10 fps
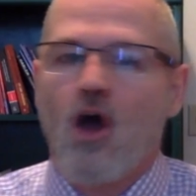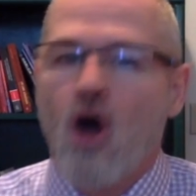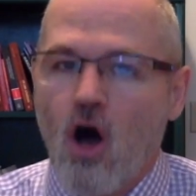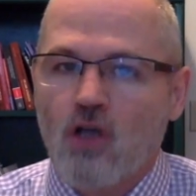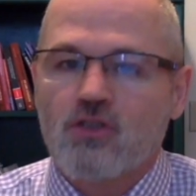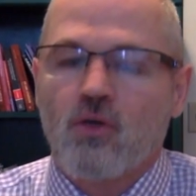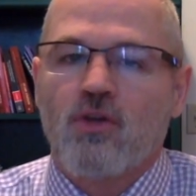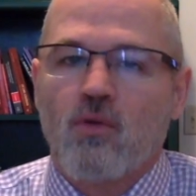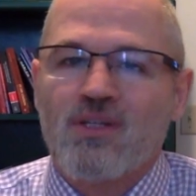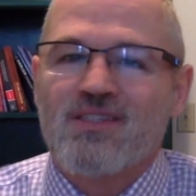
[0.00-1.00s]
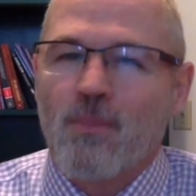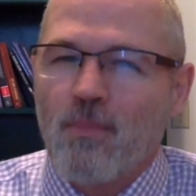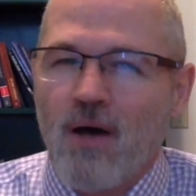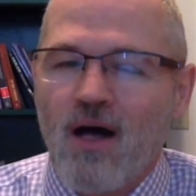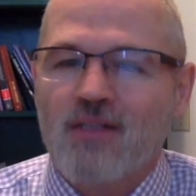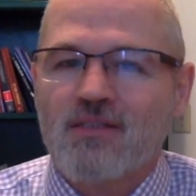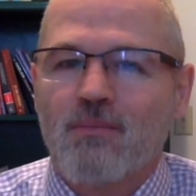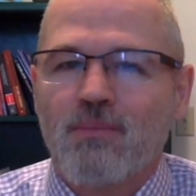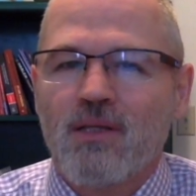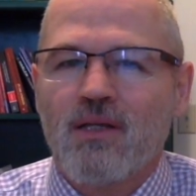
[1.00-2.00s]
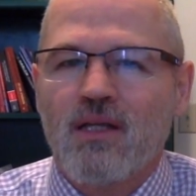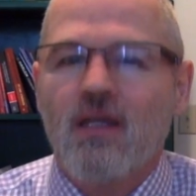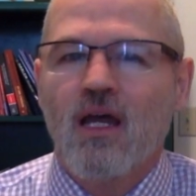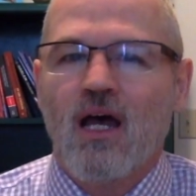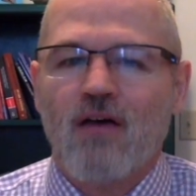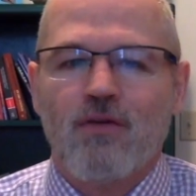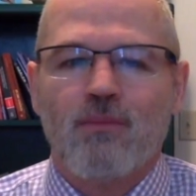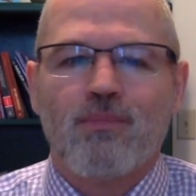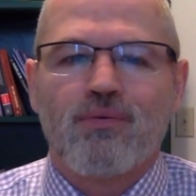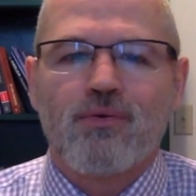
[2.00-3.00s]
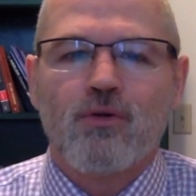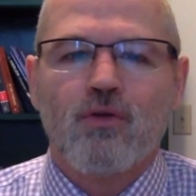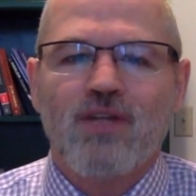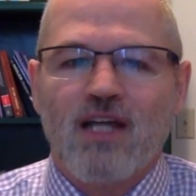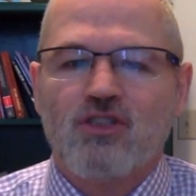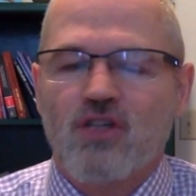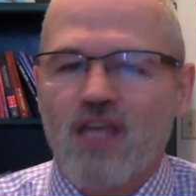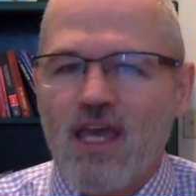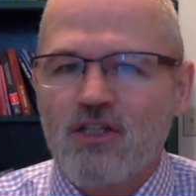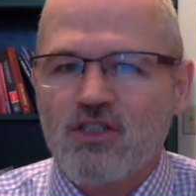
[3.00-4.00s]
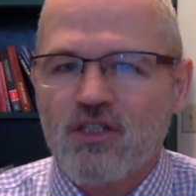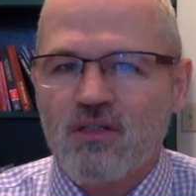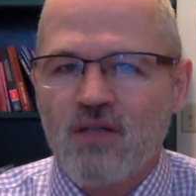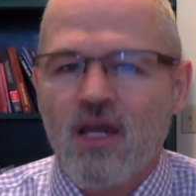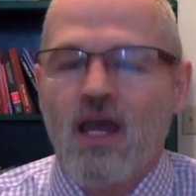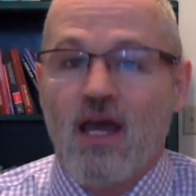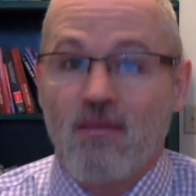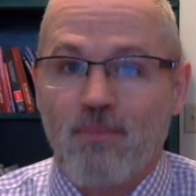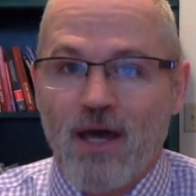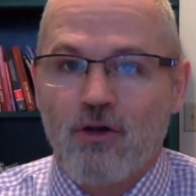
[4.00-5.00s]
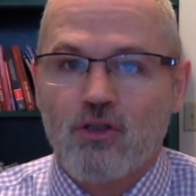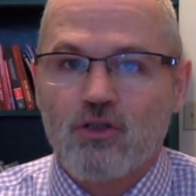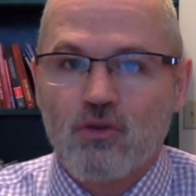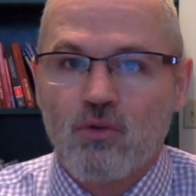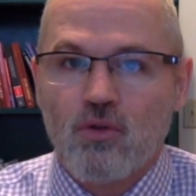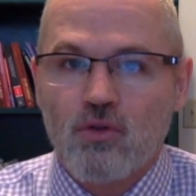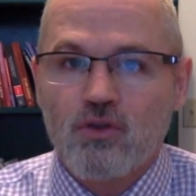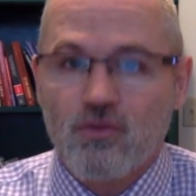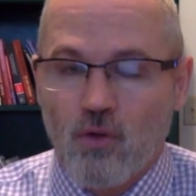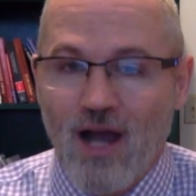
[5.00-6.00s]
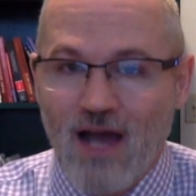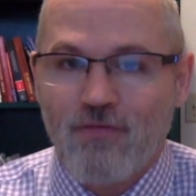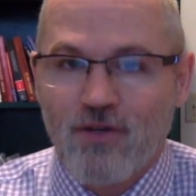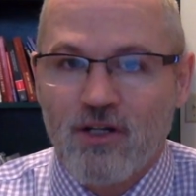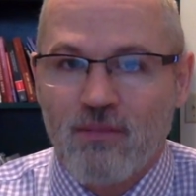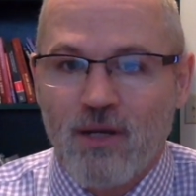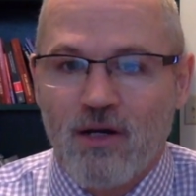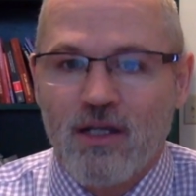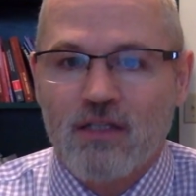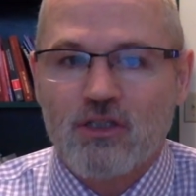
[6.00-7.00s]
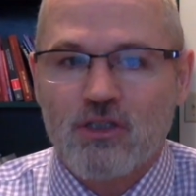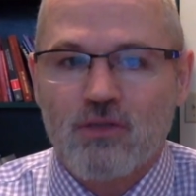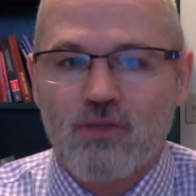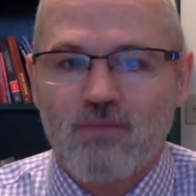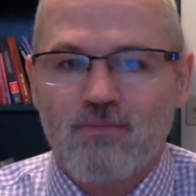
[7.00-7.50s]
Also, there was the possibility of improved education and better schools for African American children.